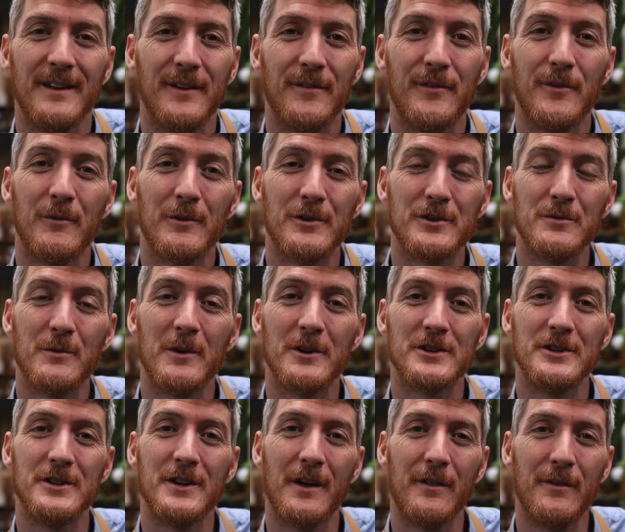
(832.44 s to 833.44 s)
If you want to
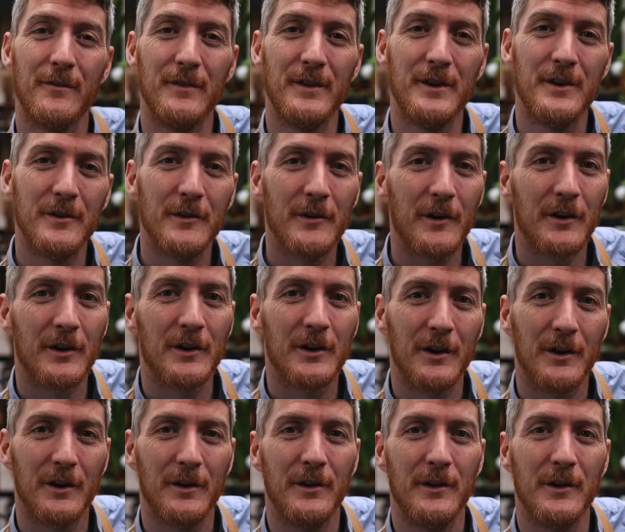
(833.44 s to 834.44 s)
watch another video on
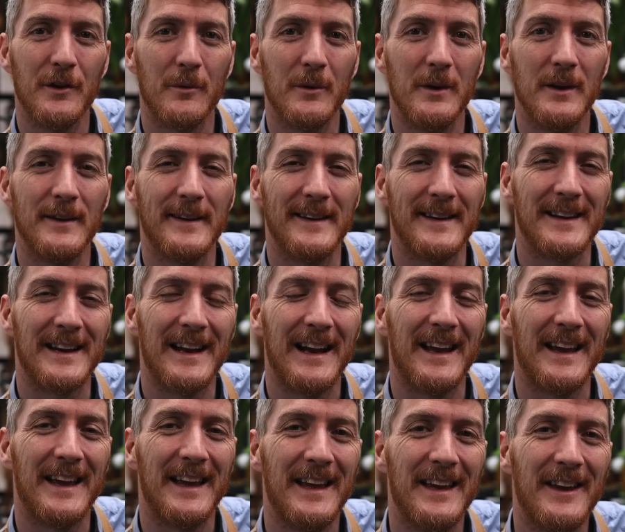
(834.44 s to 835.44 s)
color theory, you can
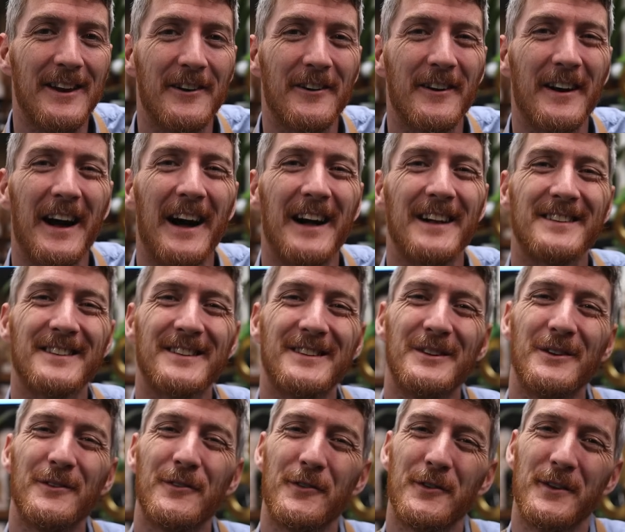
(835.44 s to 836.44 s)
click here. I'll
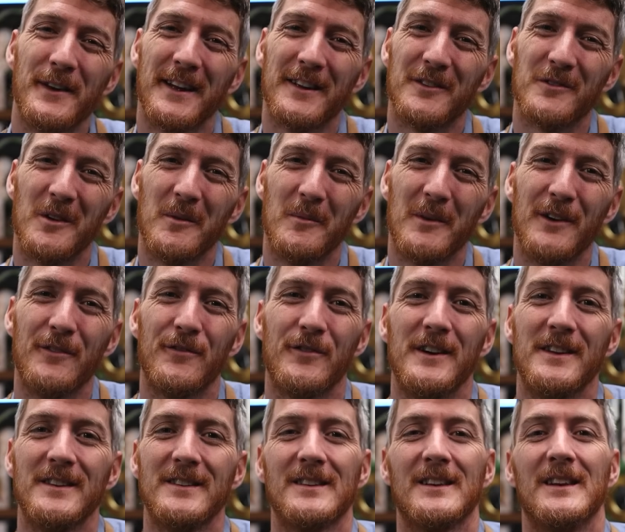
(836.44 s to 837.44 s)
see you for the next one, my
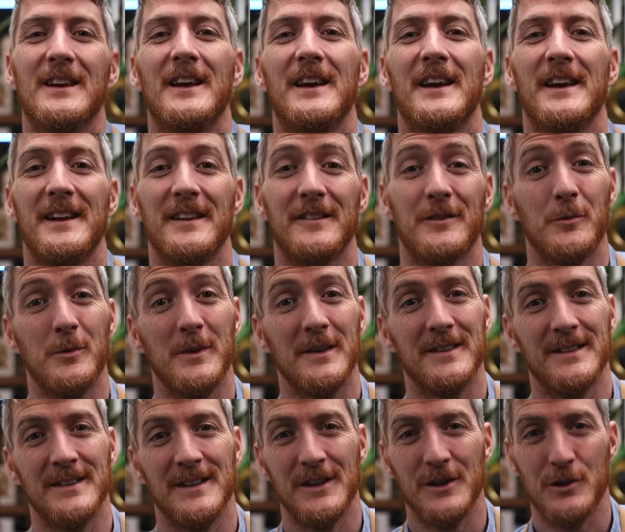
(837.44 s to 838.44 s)
friends. And as
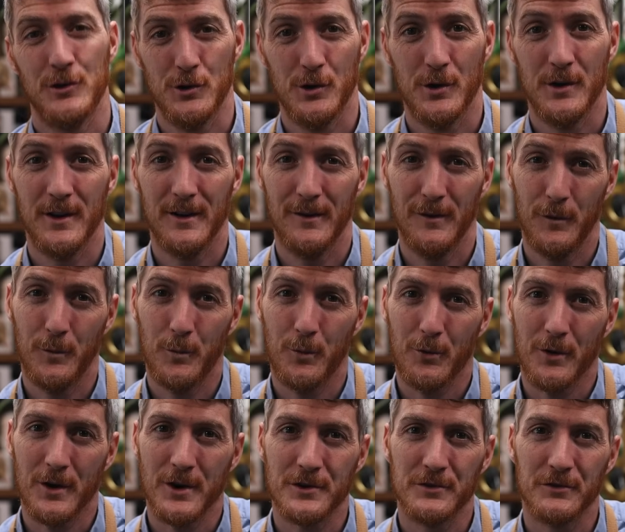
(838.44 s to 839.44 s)
always, joy and
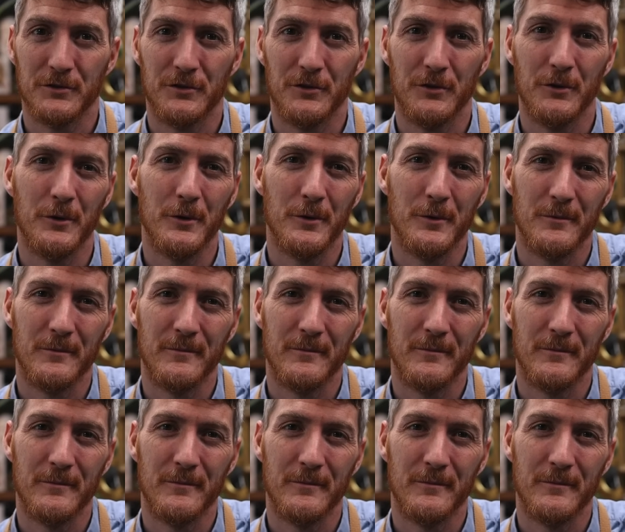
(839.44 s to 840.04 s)
inspiration to you.